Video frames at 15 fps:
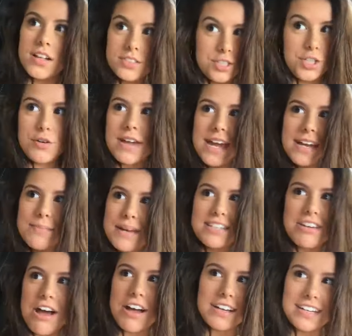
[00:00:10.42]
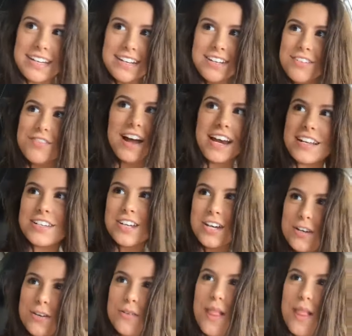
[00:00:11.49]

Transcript: You can't be talking. You've got it too.